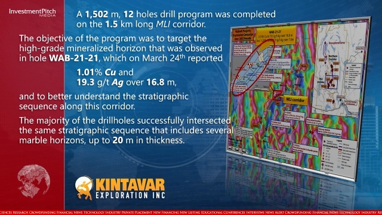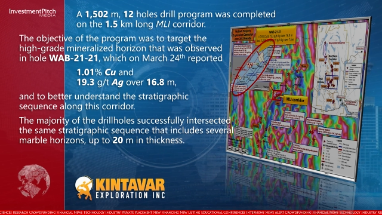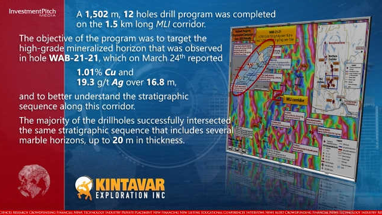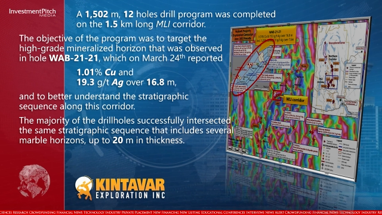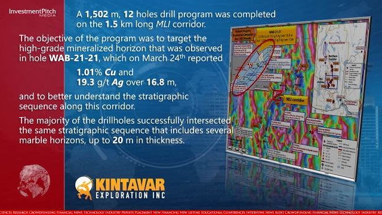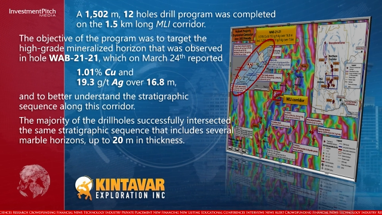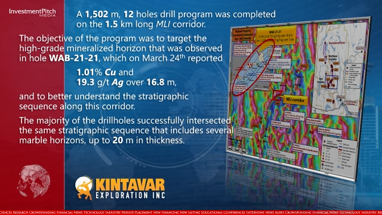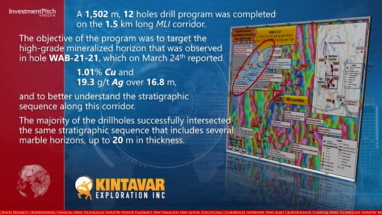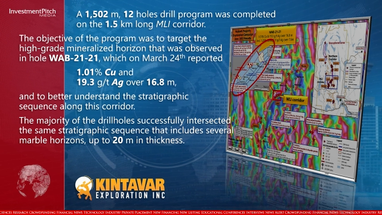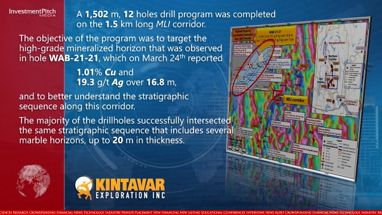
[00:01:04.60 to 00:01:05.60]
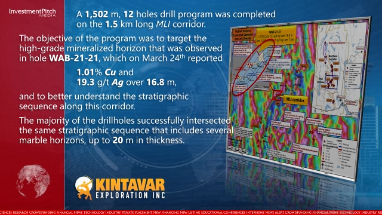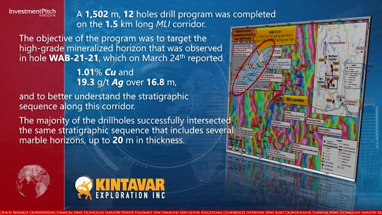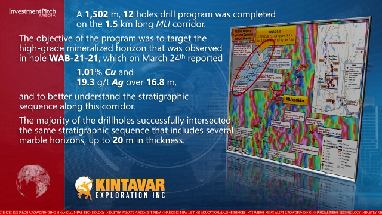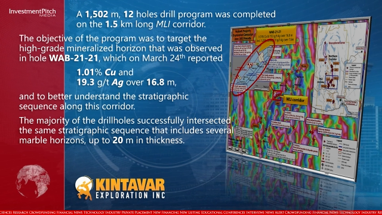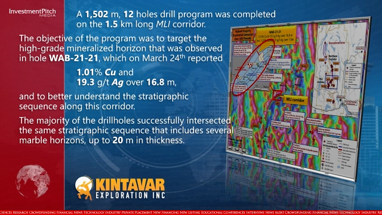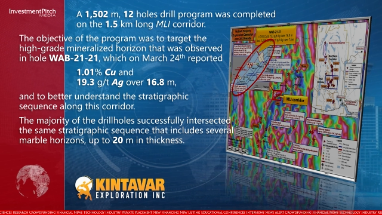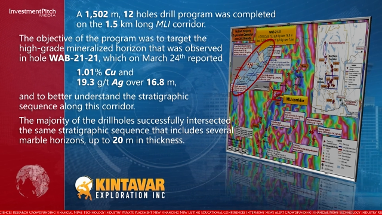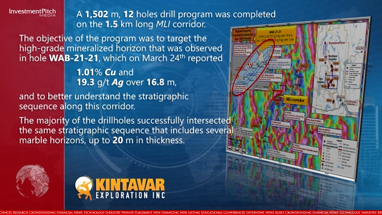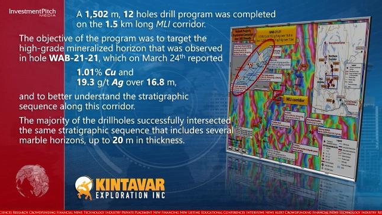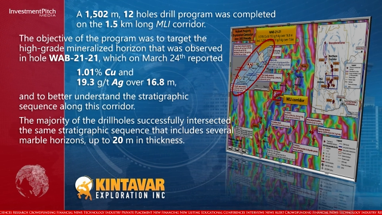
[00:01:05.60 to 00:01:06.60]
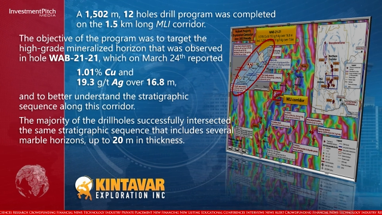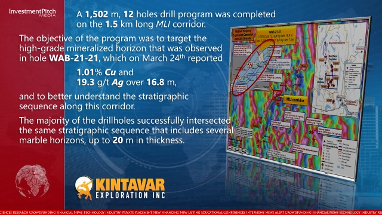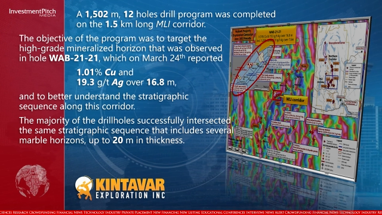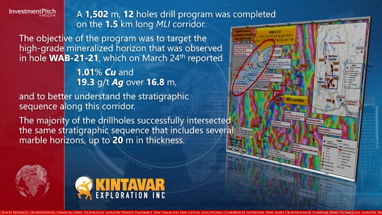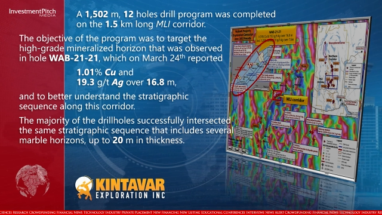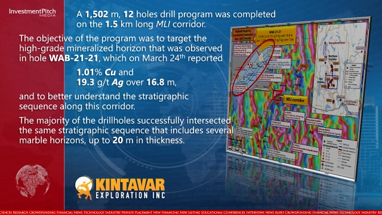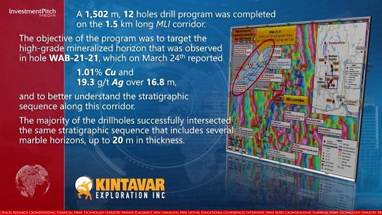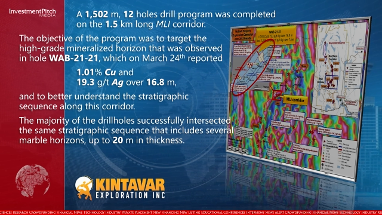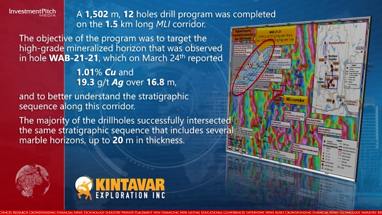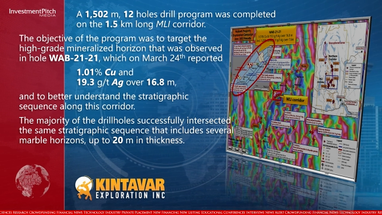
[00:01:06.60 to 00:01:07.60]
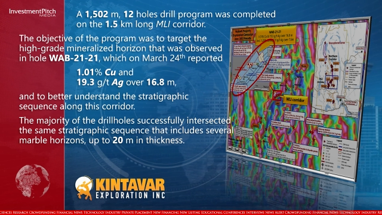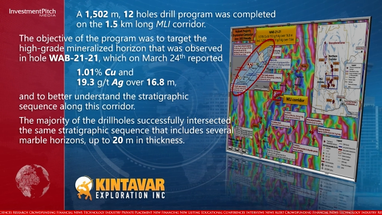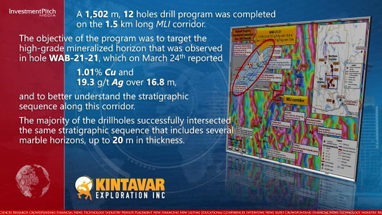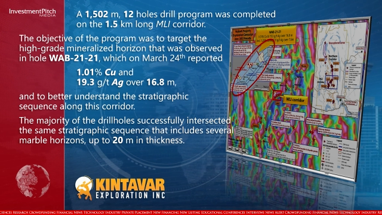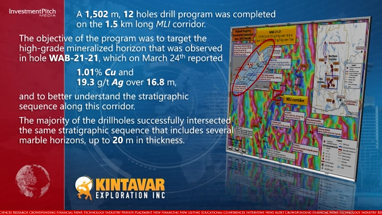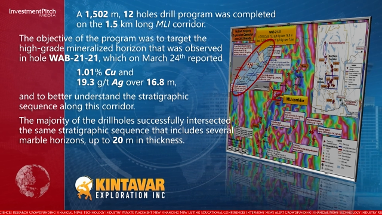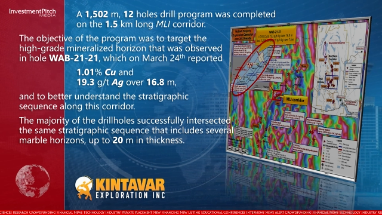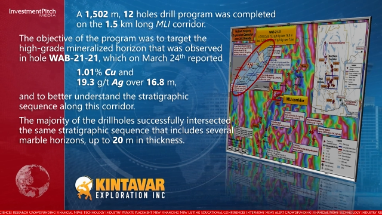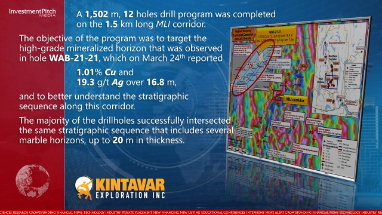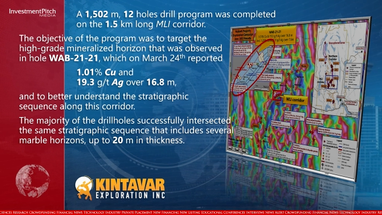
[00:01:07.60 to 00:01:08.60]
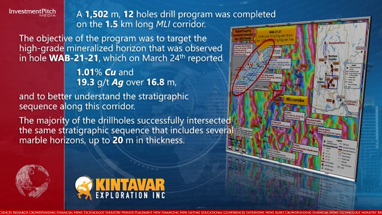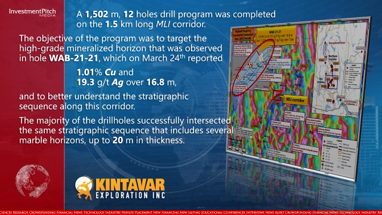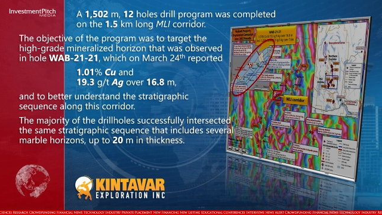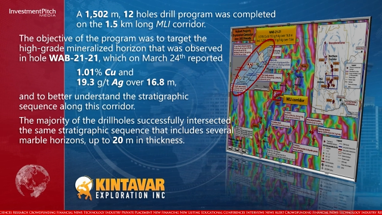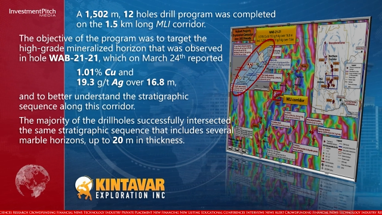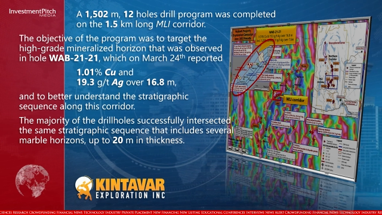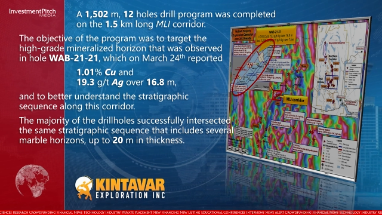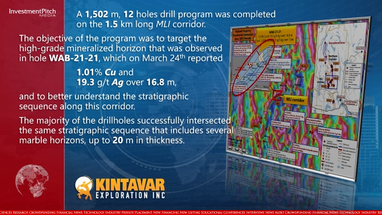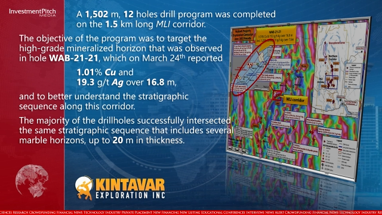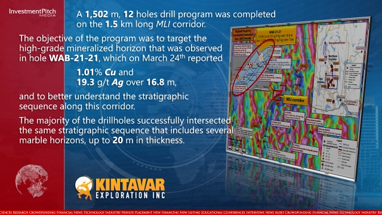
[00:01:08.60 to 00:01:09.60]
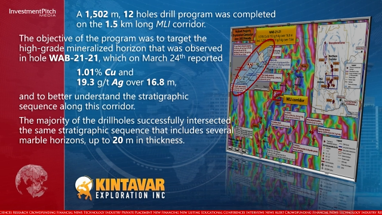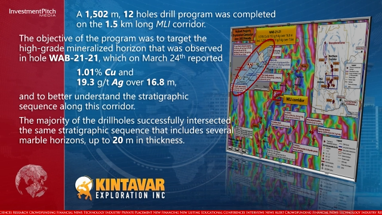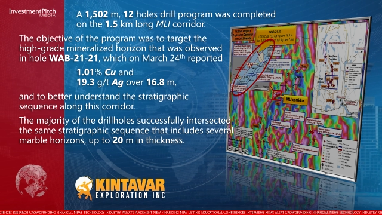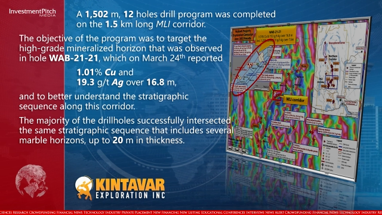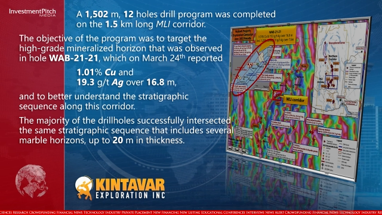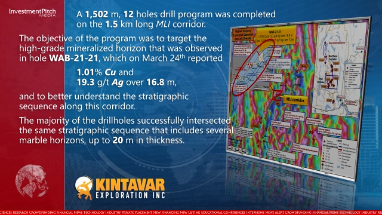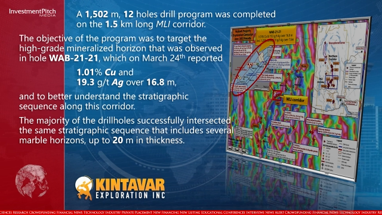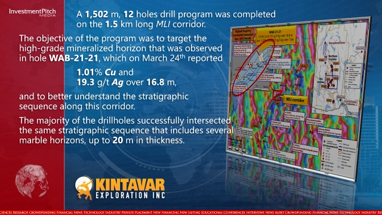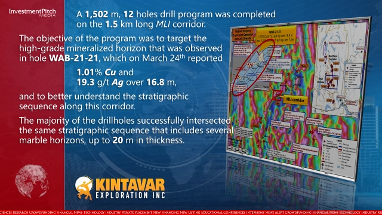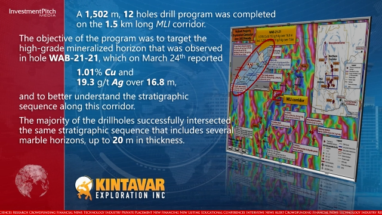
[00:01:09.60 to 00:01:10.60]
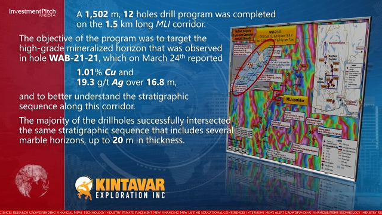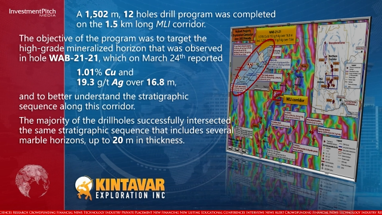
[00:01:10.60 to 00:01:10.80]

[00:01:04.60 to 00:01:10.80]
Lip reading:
No face is visible, so there are no lips to read.